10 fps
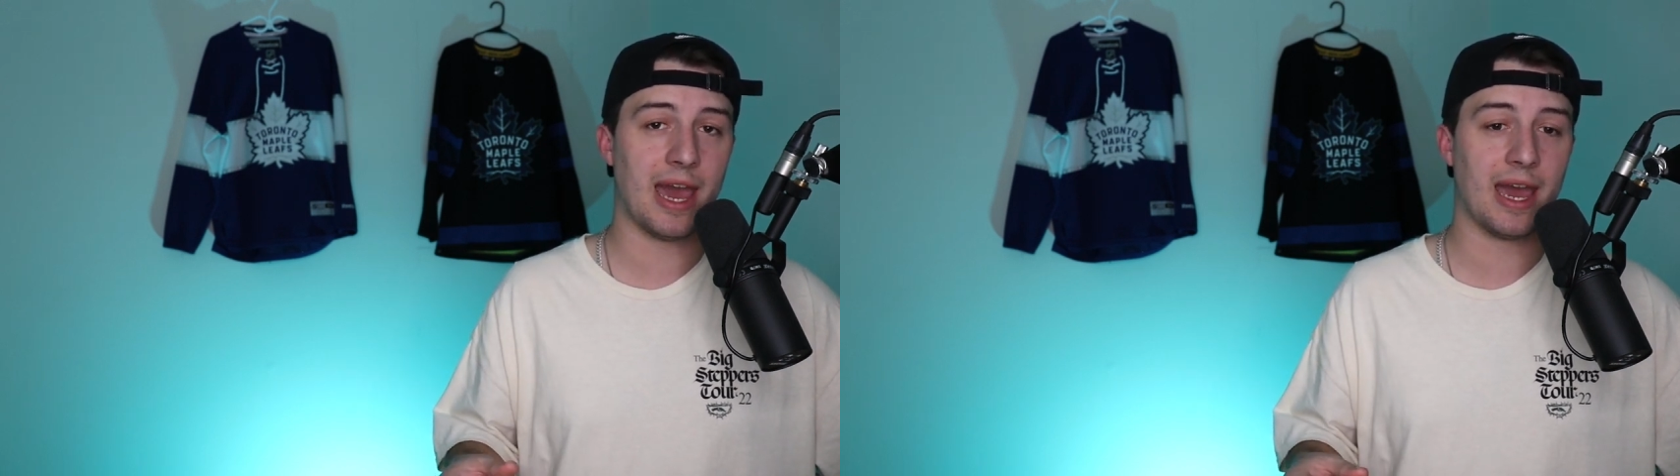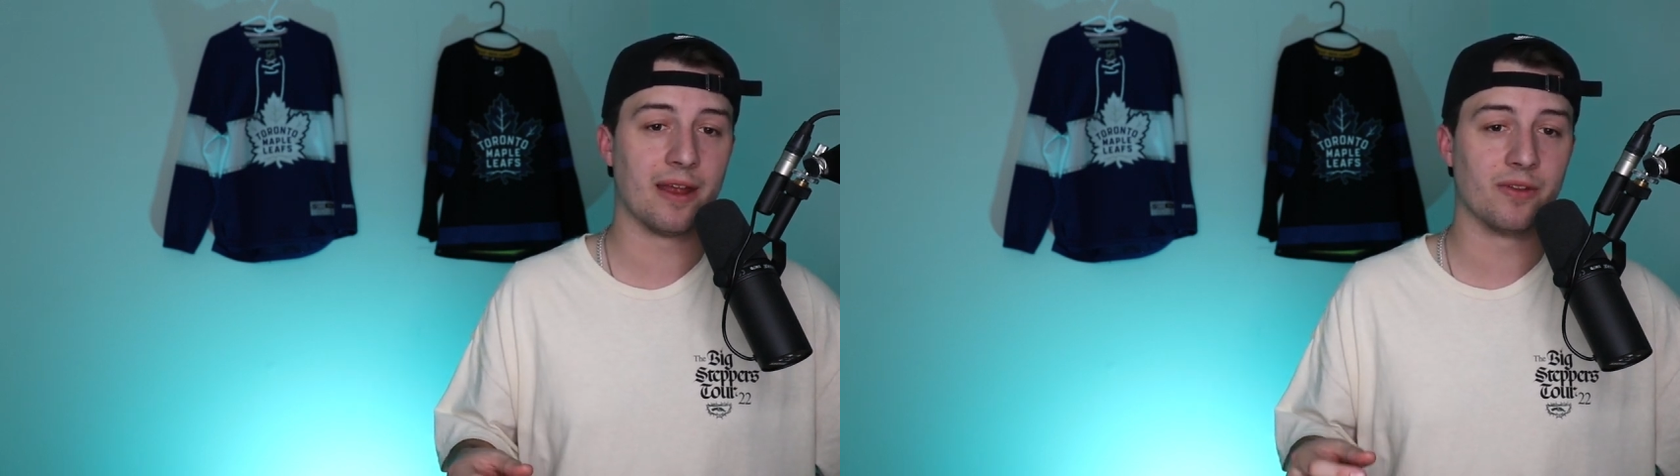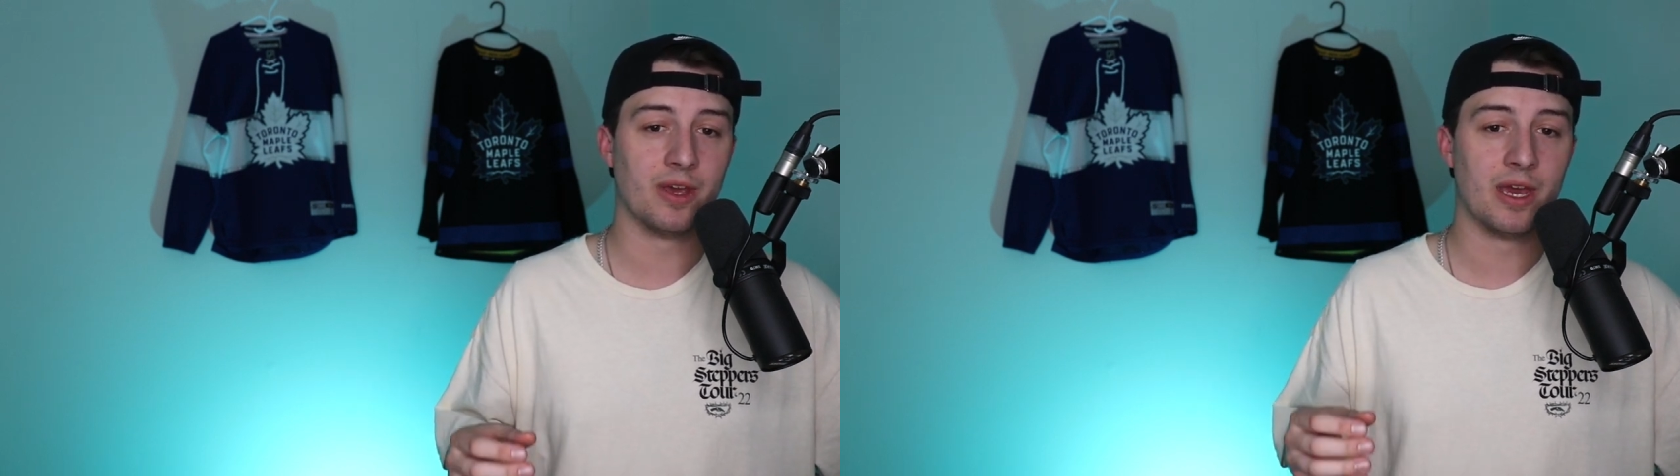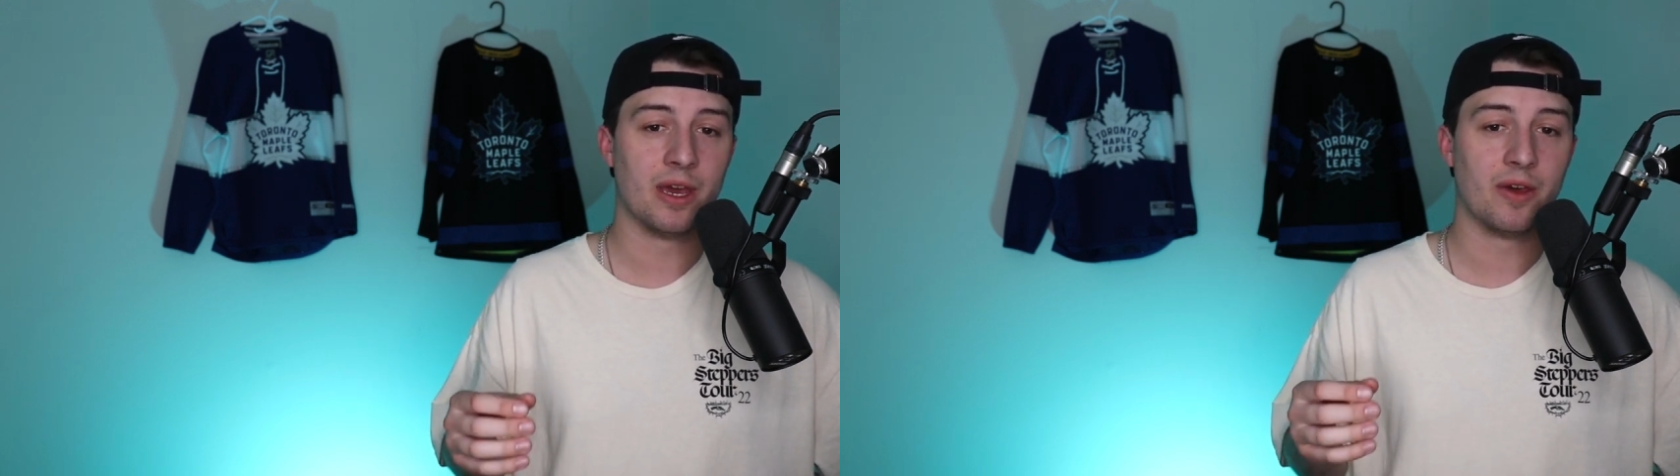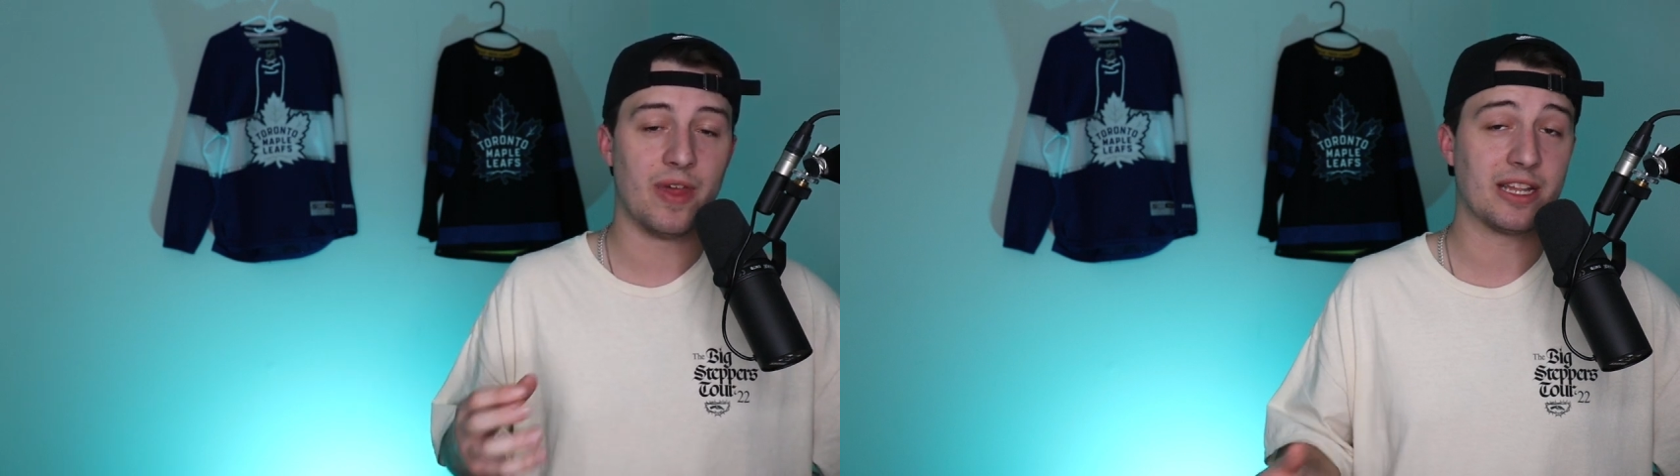And
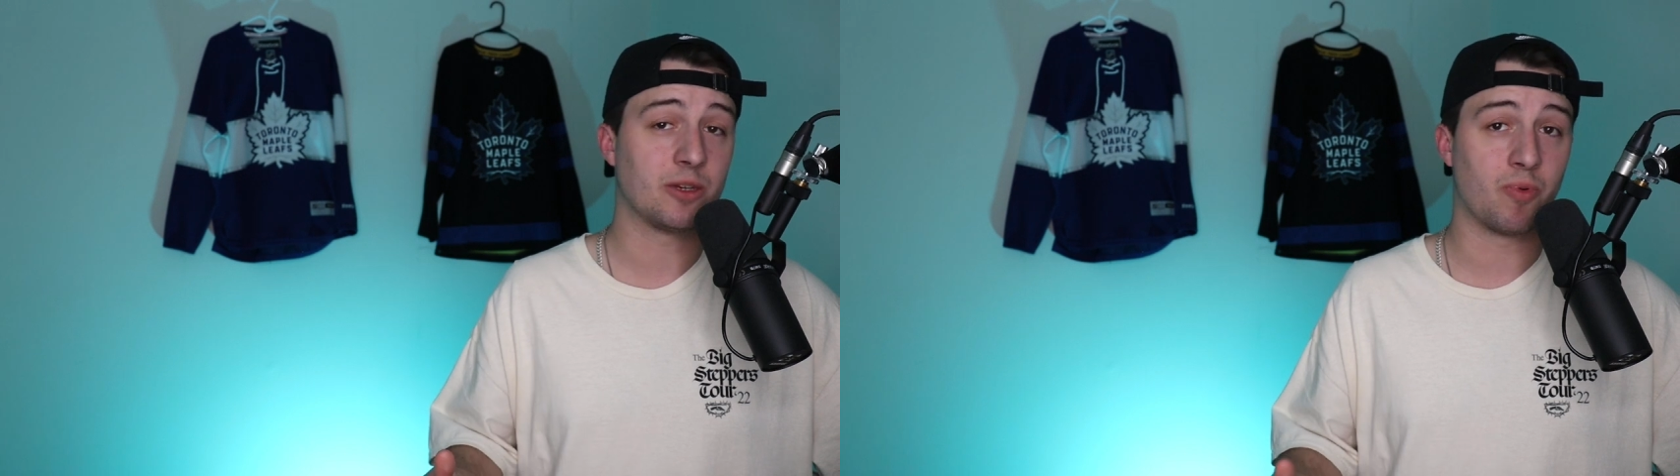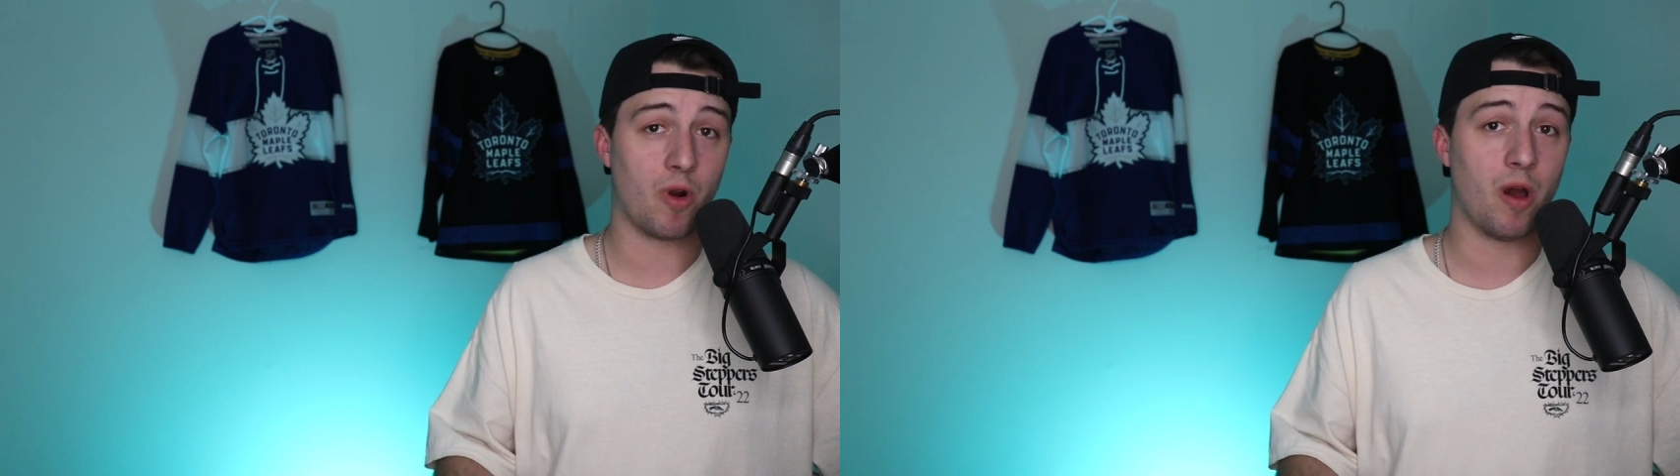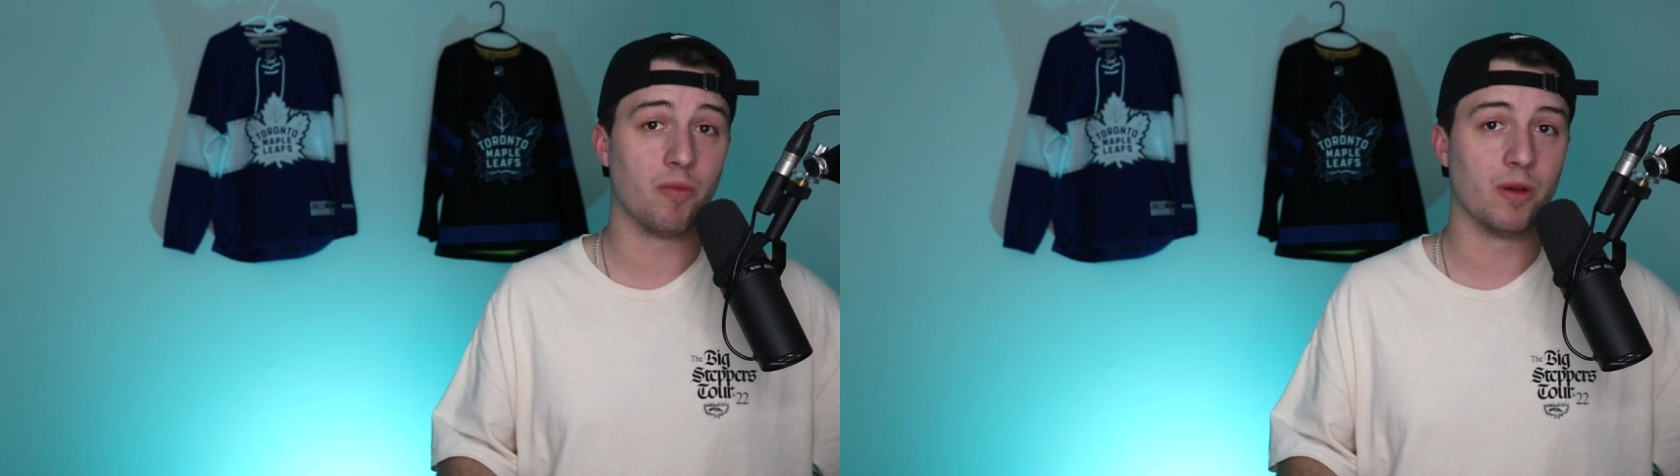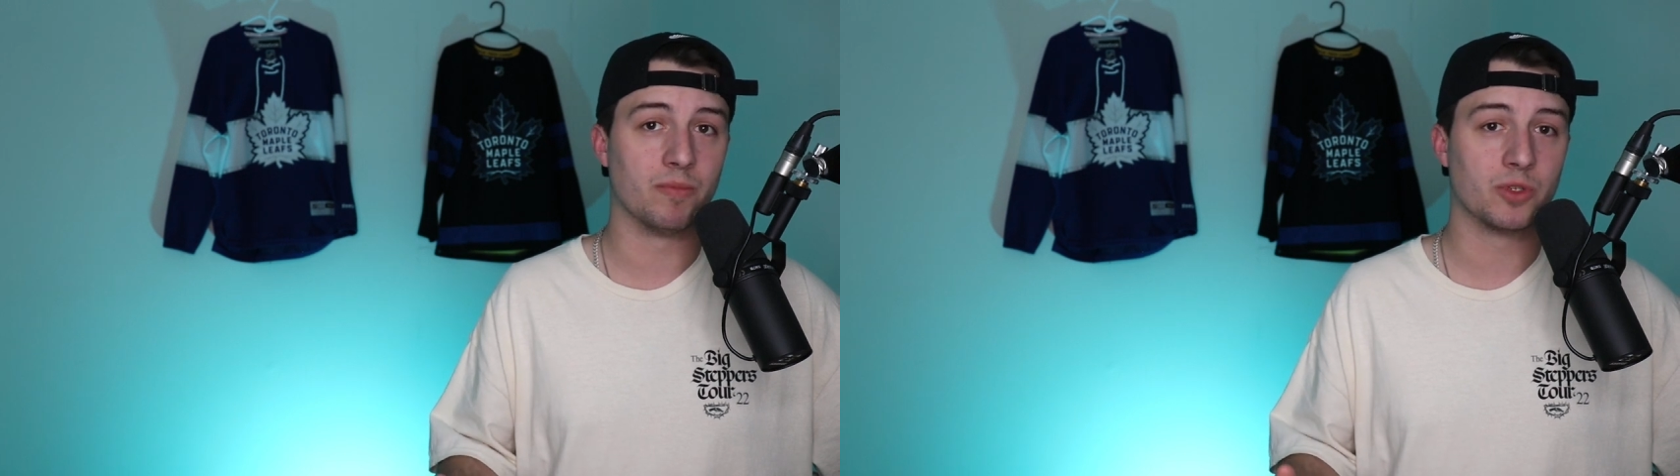that's a problem.